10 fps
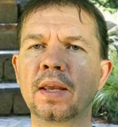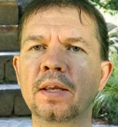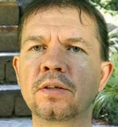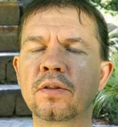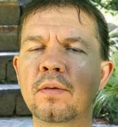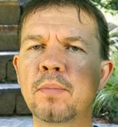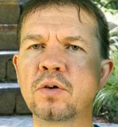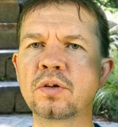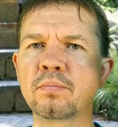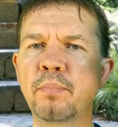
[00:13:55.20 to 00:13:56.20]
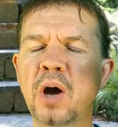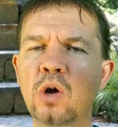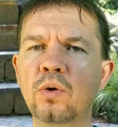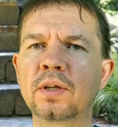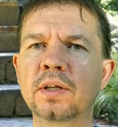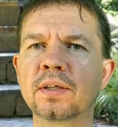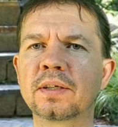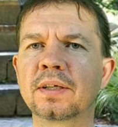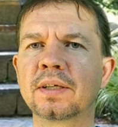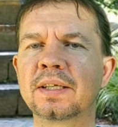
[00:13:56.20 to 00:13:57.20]
is the most
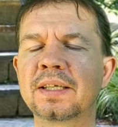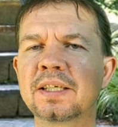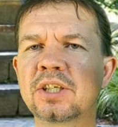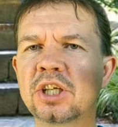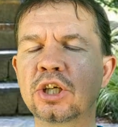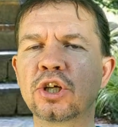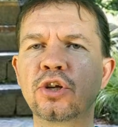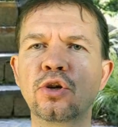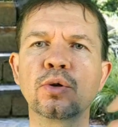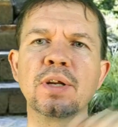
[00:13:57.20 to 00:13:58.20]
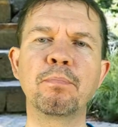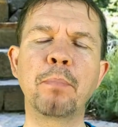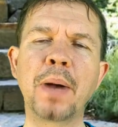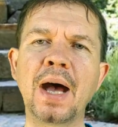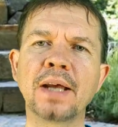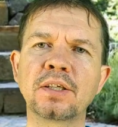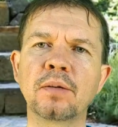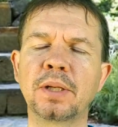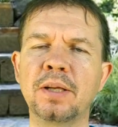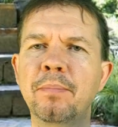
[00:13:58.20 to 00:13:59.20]
potent decision you can
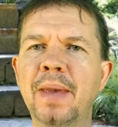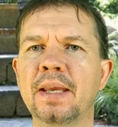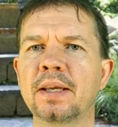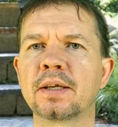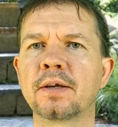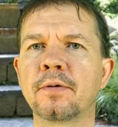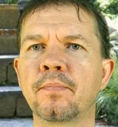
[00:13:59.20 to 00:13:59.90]
possibly make,